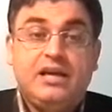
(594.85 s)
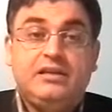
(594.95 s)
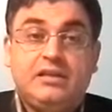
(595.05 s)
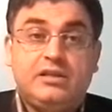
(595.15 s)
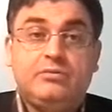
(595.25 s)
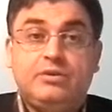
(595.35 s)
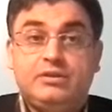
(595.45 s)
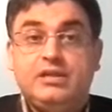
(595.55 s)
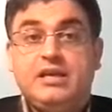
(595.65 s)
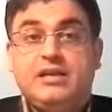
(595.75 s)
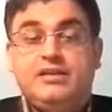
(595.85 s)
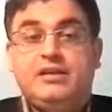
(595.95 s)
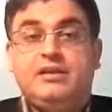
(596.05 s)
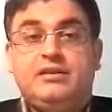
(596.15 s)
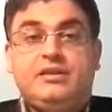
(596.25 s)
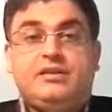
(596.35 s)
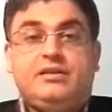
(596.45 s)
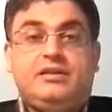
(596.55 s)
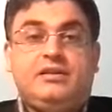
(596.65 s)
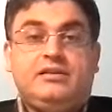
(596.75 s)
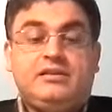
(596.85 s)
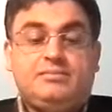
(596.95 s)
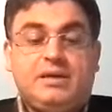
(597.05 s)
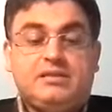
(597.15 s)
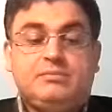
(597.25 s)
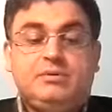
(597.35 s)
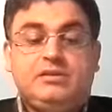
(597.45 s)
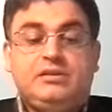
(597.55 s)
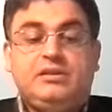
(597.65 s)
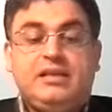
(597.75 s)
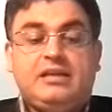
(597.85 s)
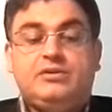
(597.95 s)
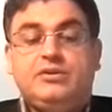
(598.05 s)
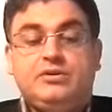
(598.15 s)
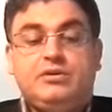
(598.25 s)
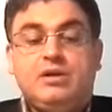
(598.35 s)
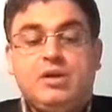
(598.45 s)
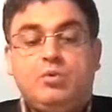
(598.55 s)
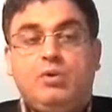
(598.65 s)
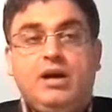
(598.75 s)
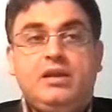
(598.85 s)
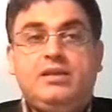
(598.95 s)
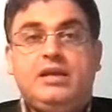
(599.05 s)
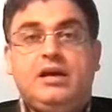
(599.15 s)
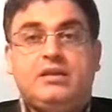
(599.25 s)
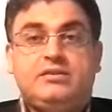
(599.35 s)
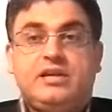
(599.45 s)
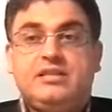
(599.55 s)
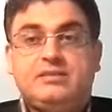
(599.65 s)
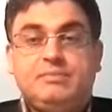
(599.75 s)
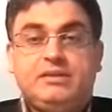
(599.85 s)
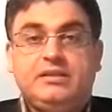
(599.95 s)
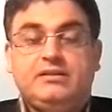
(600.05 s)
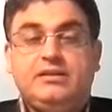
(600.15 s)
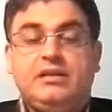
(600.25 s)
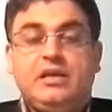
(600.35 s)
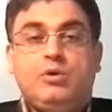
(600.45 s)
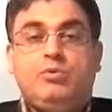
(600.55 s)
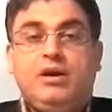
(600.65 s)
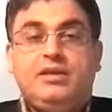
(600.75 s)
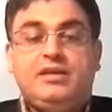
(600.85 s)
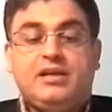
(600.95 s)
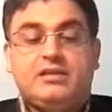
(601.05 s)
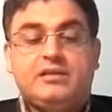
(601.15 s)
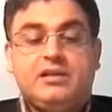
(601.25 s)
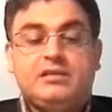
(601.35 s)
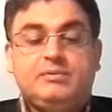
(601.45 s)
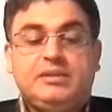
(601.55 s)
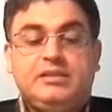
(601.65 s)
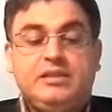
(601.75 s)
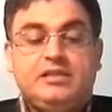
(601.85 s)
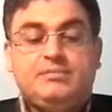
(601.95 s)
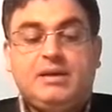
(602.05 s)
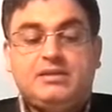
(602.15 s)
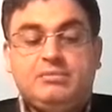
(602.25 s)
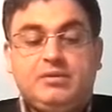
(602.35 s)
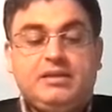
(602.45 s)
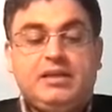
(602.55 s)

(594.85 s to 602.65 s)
In other words, there it is possibility that, you know, while they are transmitted, it's possible